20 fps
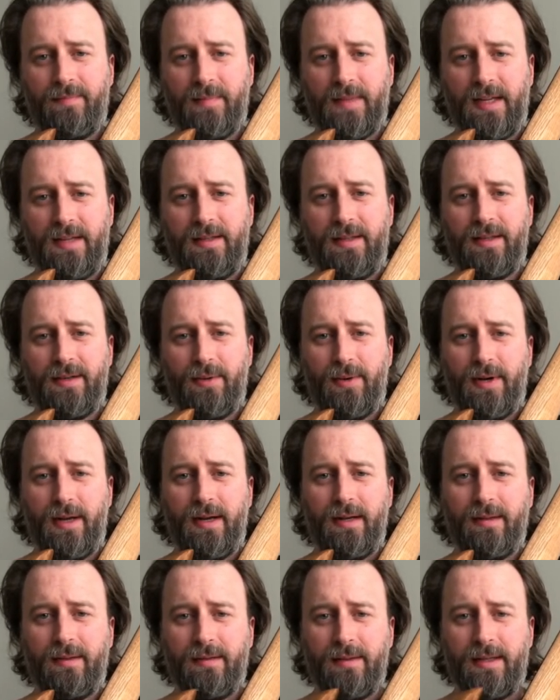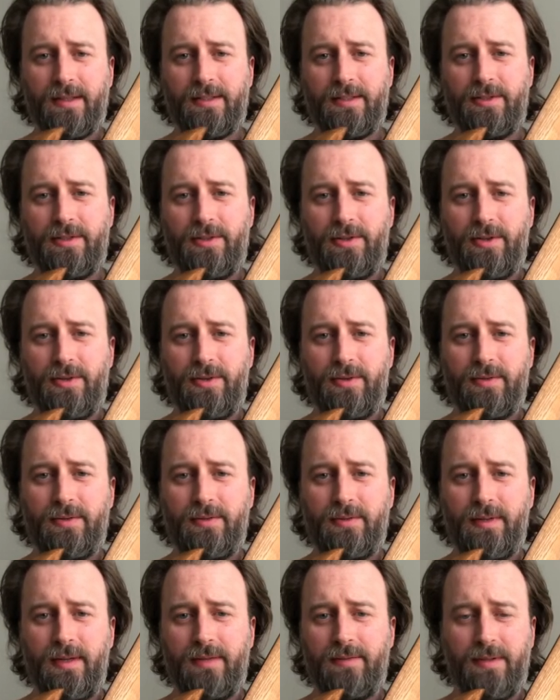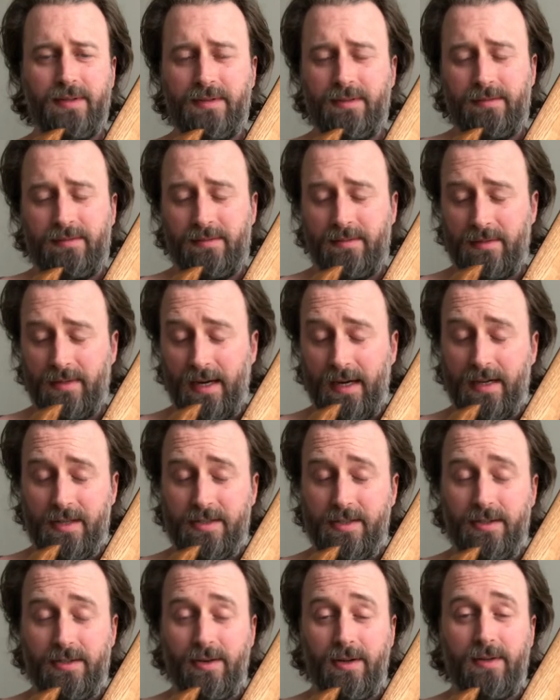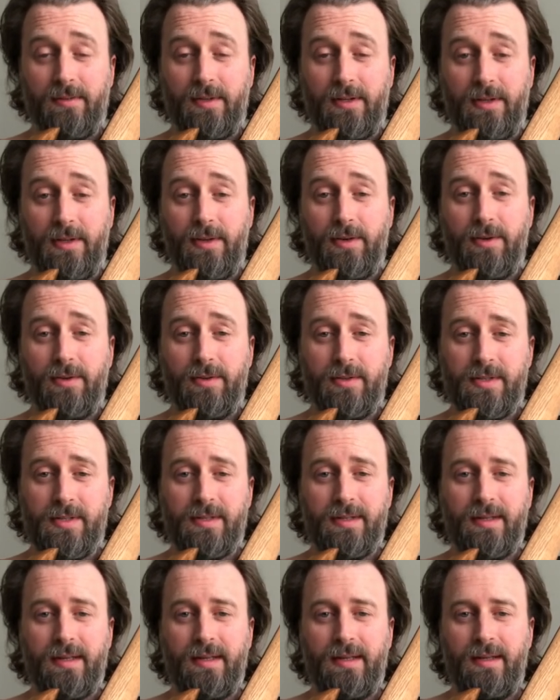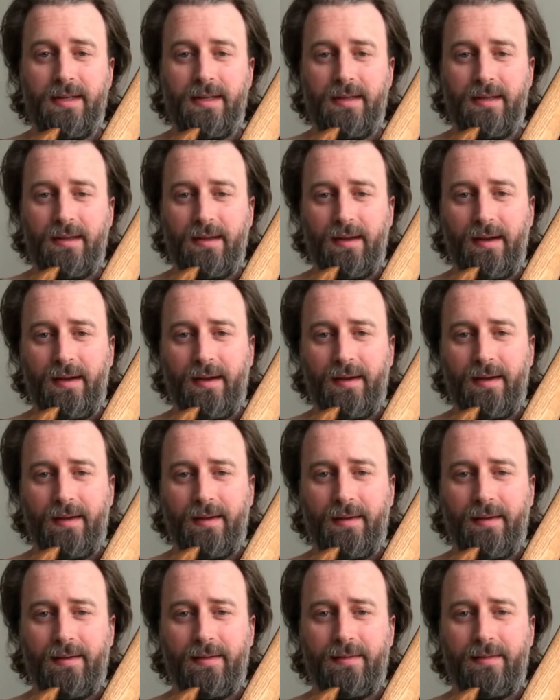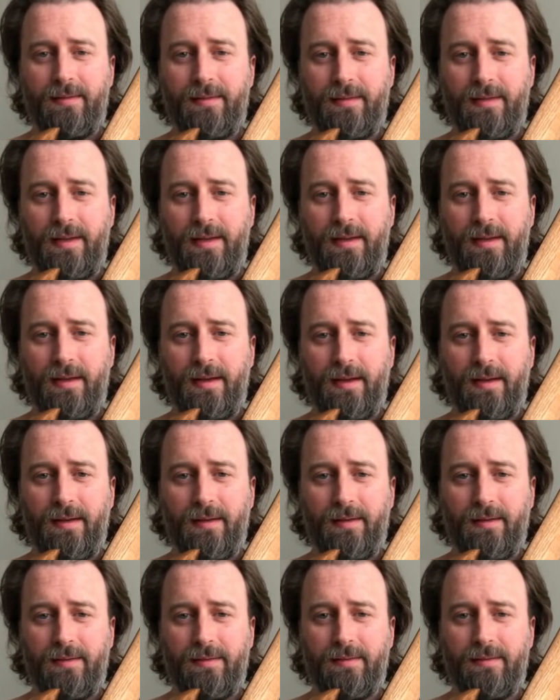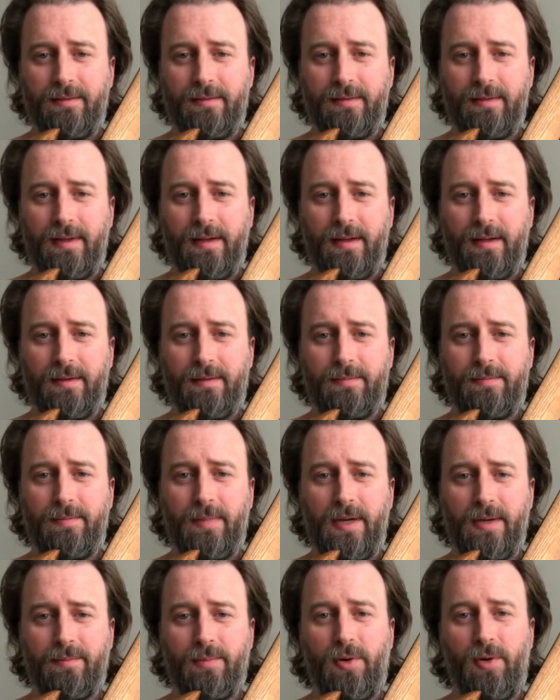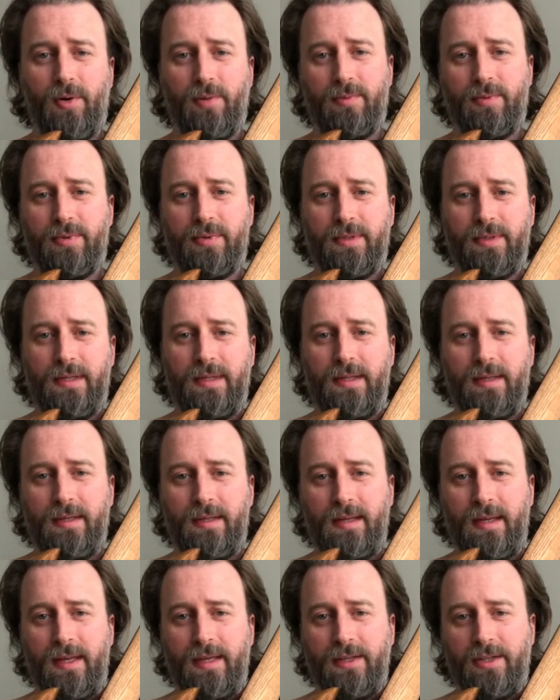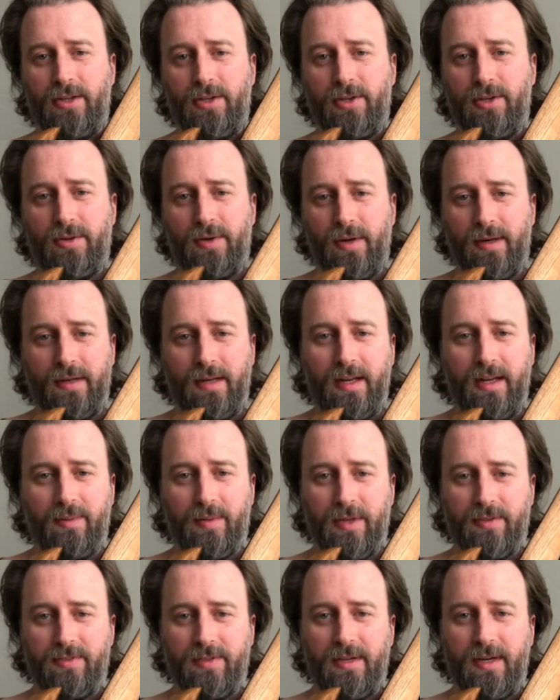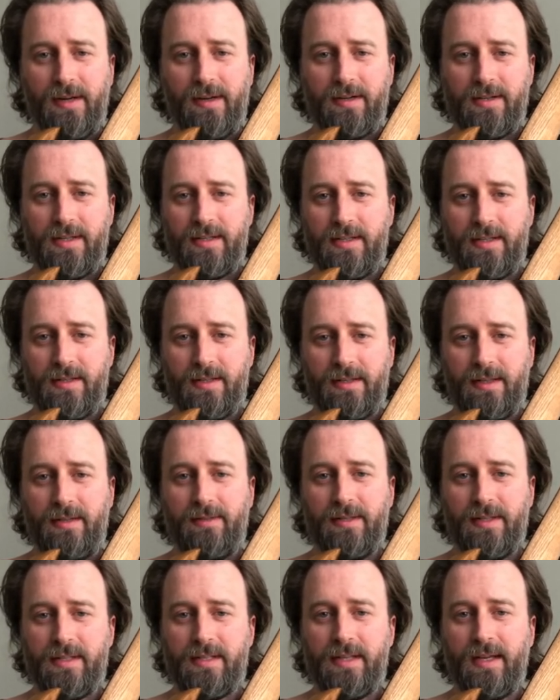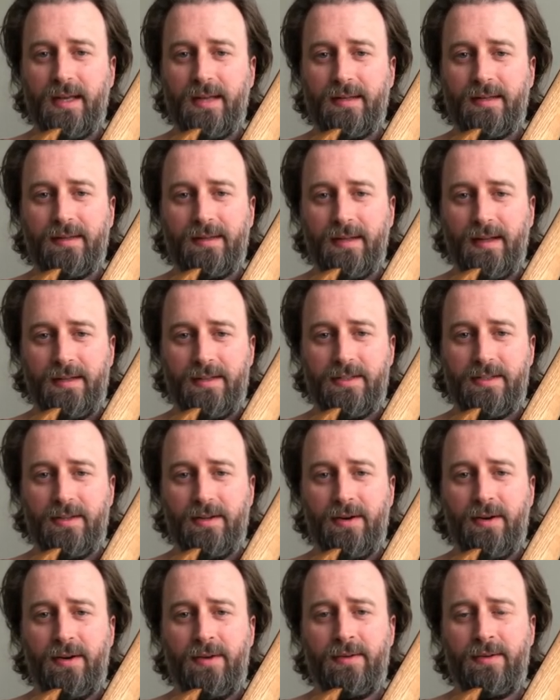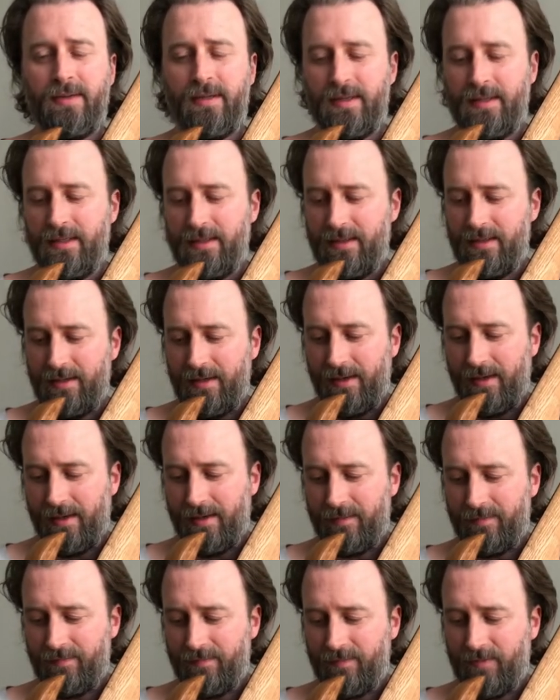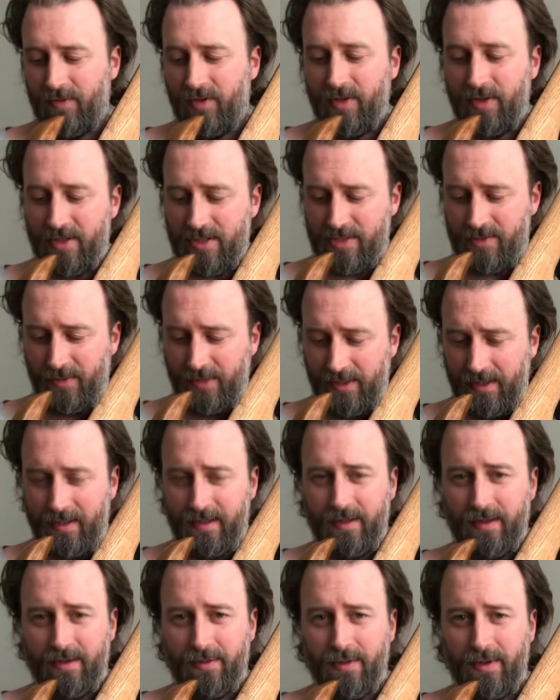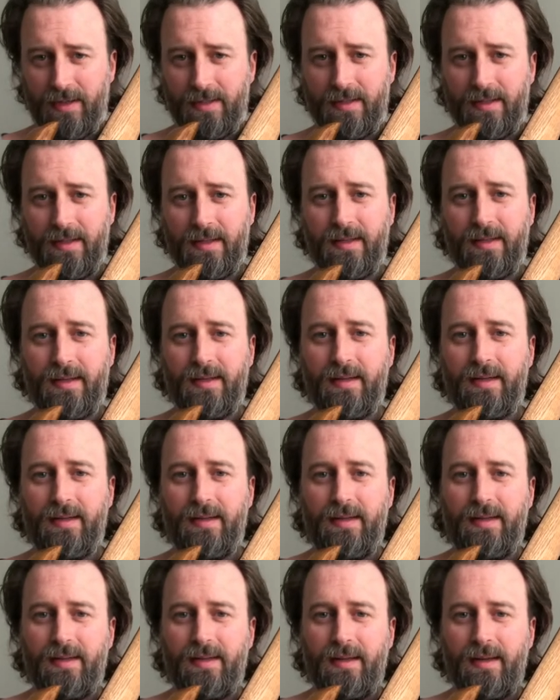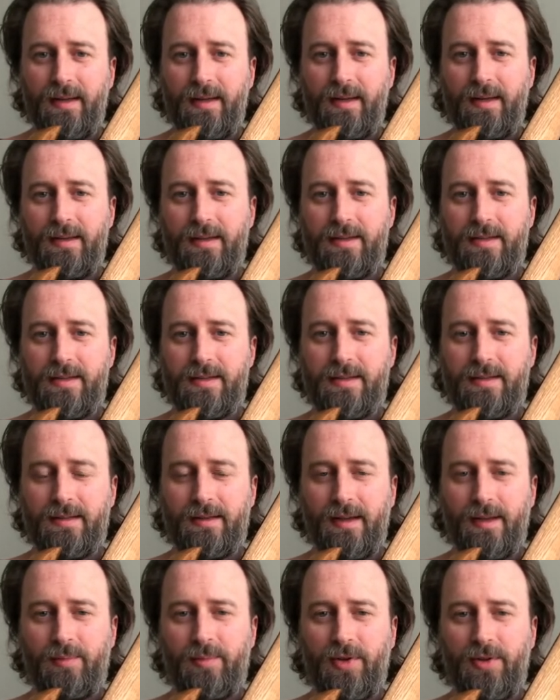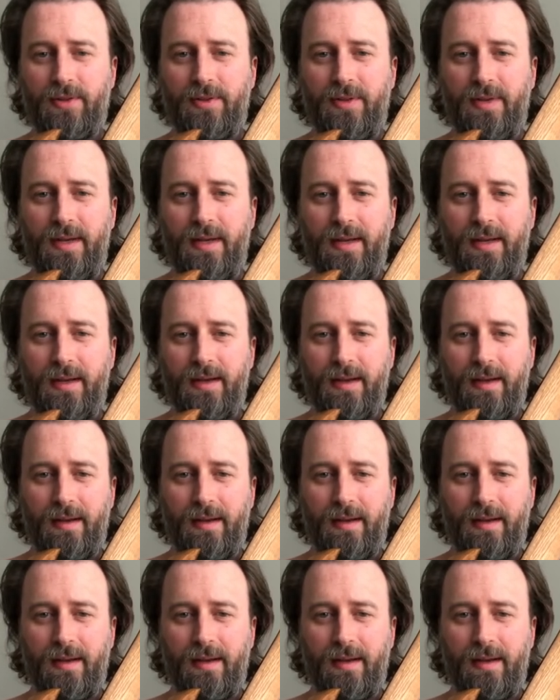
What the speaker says: I think what I like to do, I actually don't even use the Mike Pope EQ on any of my Foderas. I just leave it set at 0. For this one, I think what I did is I put the